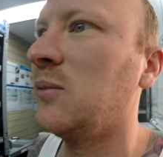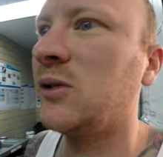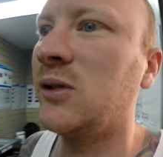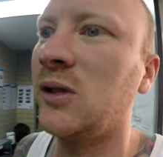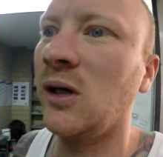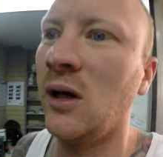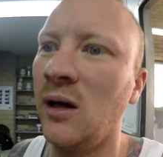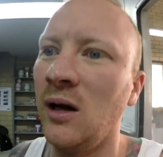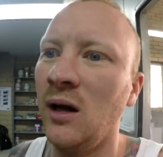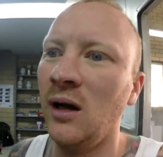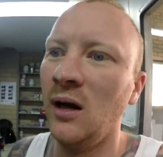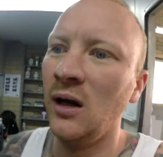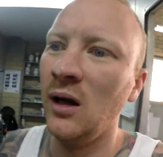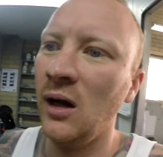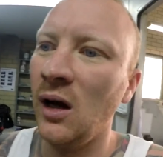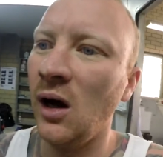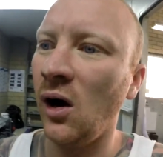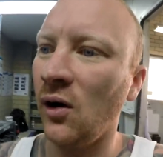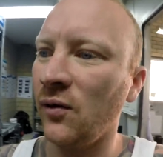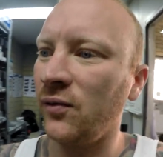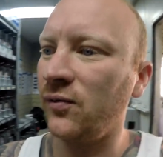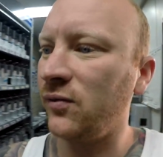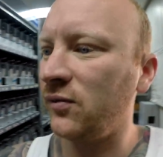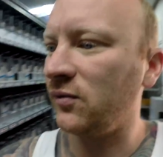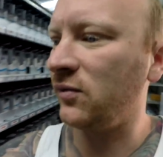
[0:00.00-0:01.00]
So
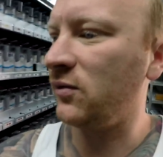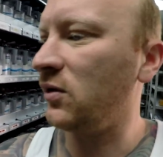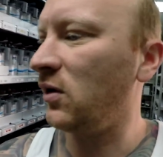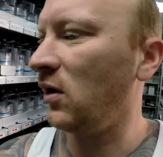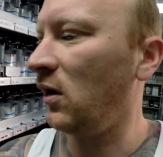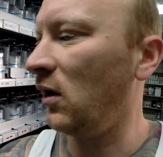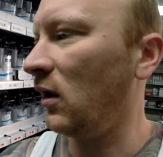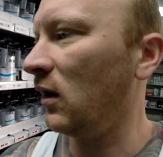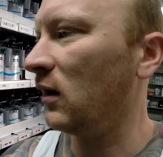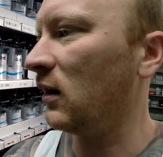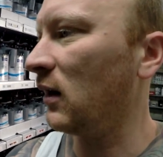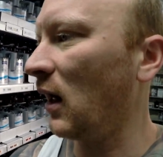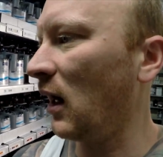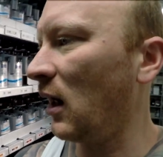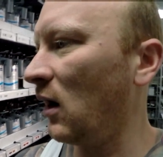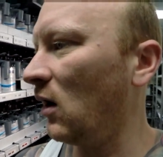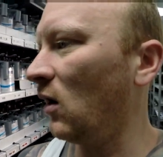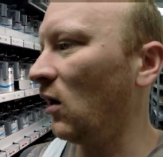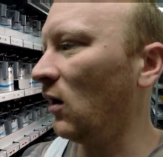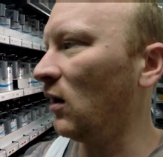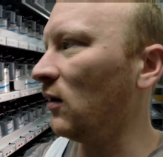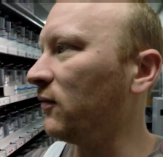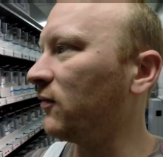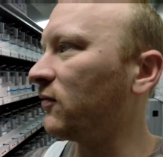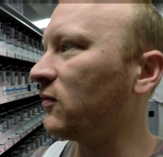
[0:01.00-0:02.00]
I'll turn that
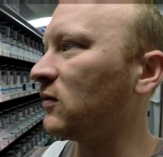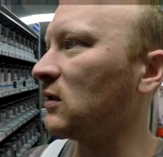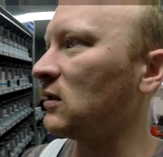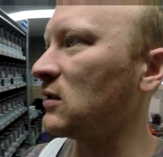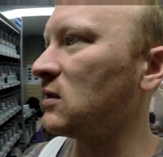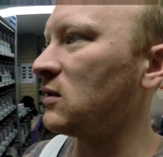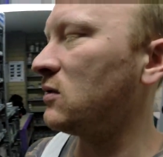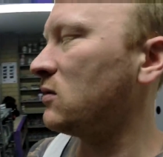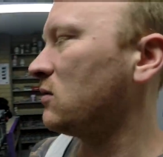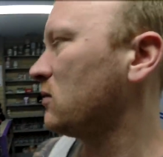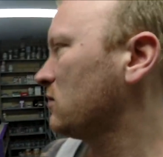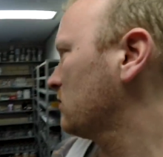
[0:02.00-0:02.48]
off just